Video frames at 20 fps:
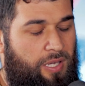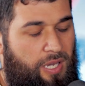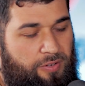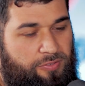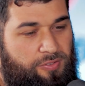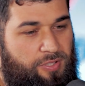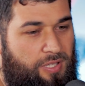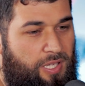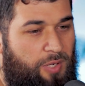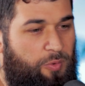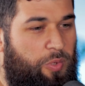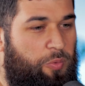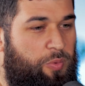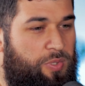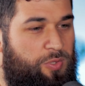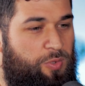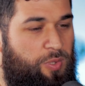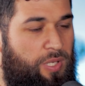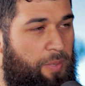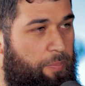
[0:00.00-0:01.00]
after that, we
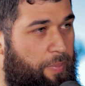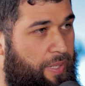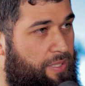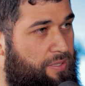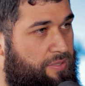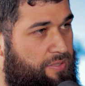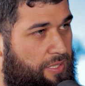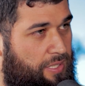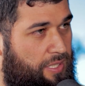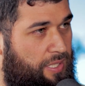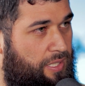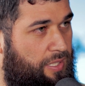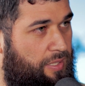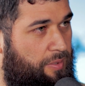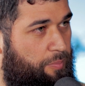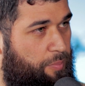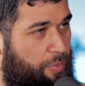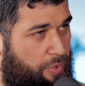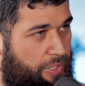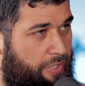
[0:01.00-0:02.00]
went to La Paz
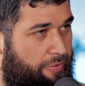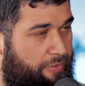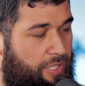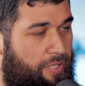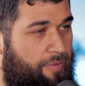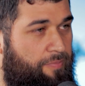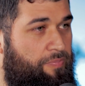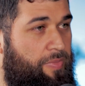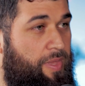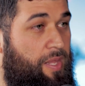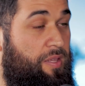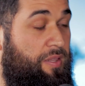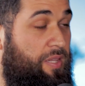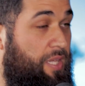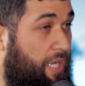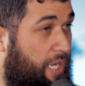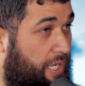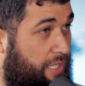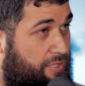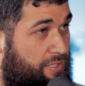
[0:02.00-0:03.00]
in Bolivia, the
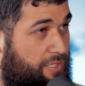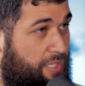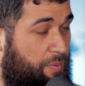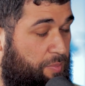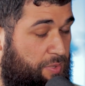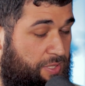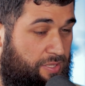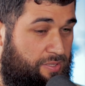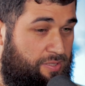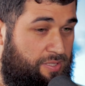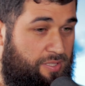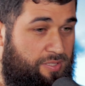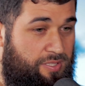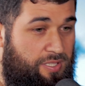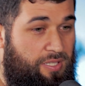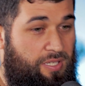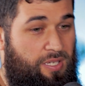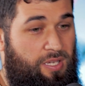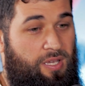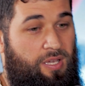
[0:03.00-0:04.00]
highest capital
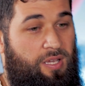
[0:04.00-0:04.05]
city